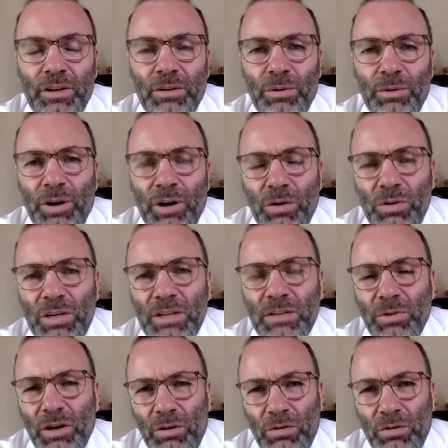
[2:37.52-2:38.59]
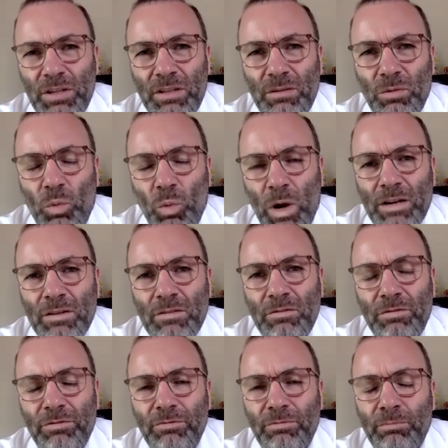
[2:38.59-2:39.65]
where only one
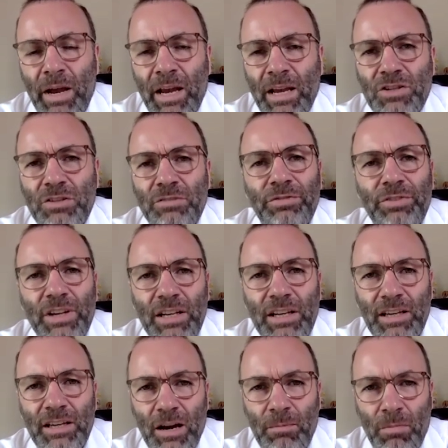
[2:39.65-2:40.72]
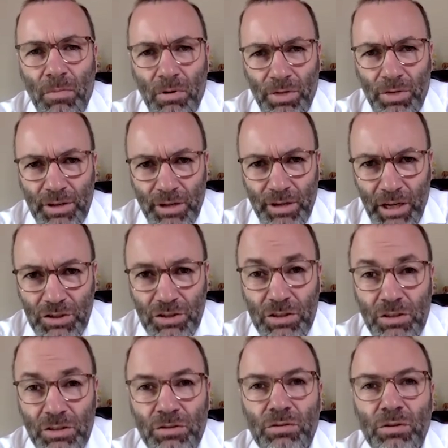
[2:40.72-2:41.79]
major feeling among the
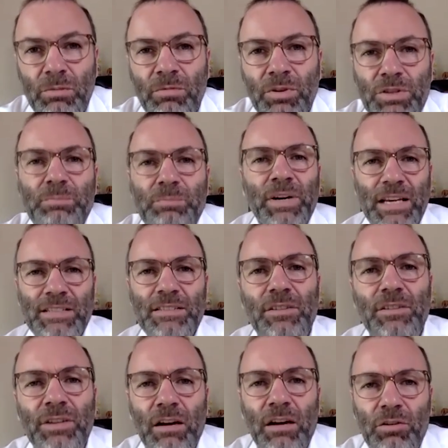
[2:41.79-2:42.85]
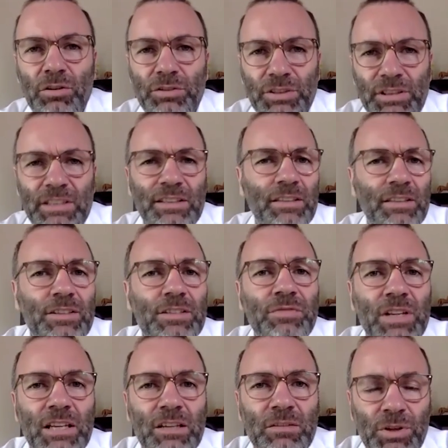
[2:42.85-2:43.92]
nations in Europe was present on our continent, and this
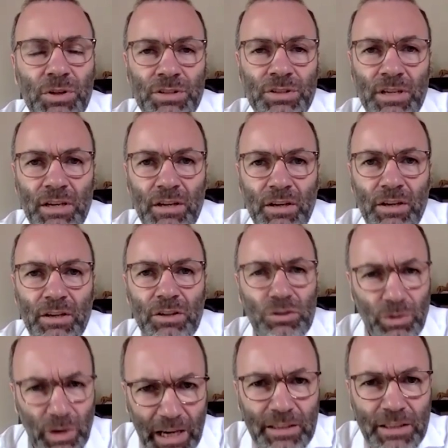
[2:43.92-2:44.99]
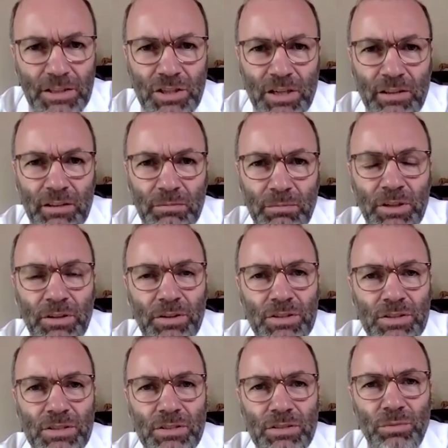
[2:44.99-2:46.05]
feeling was to hate each other,
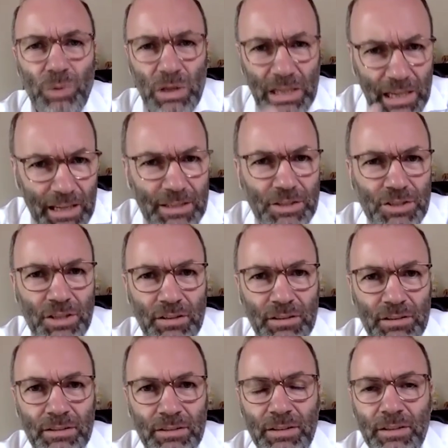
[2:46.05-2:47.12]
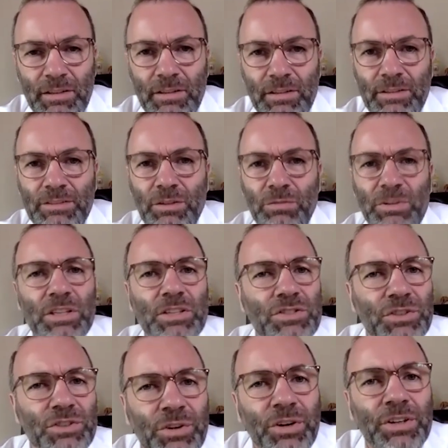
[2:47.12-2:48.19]
because we killed each other. So we
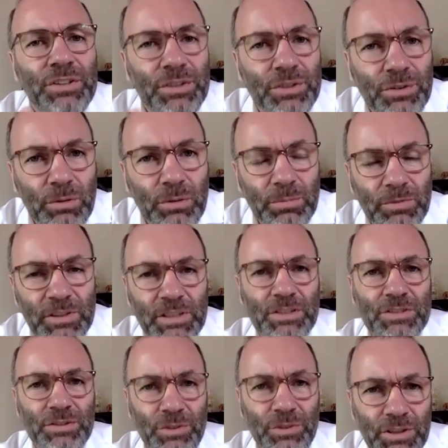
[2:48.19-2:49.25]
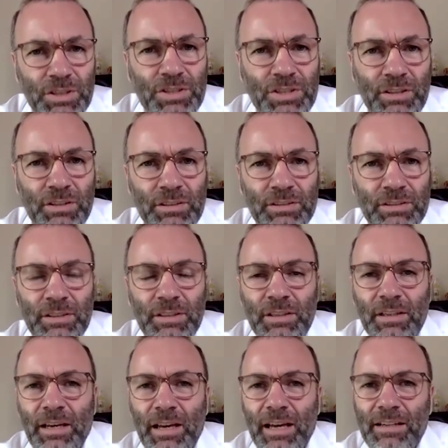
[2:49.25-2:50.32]
destroyed Europe, we destroyed each other.
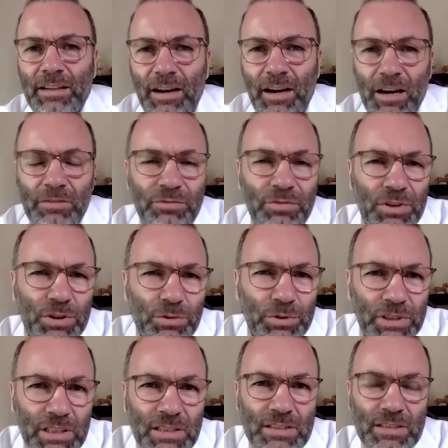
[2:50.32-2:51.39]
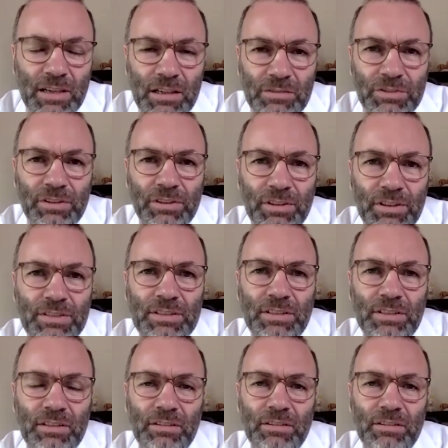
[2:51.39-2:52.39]
And a few years after this